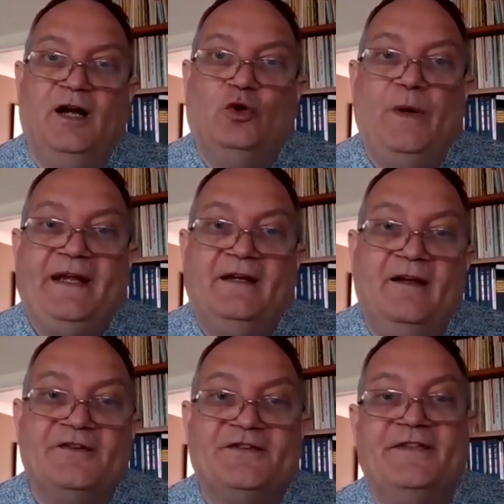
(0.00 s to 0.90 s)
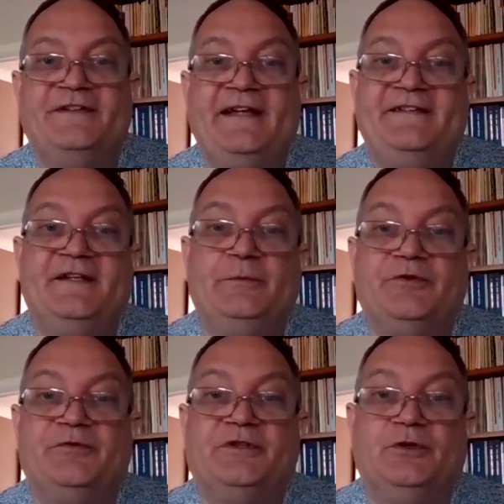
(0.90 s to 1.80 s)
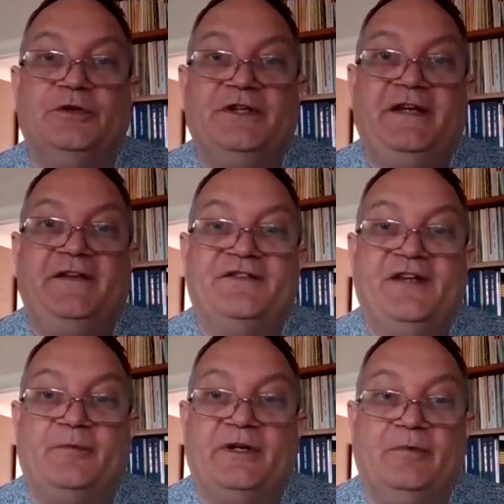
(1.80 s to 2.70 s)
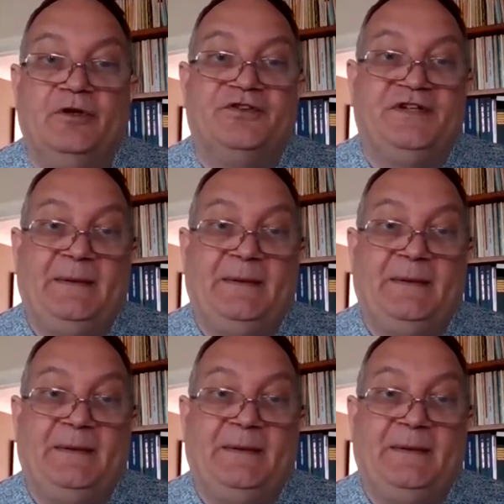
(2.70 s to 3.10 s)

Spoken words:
A quick glance at the data that was recorded in the summary books,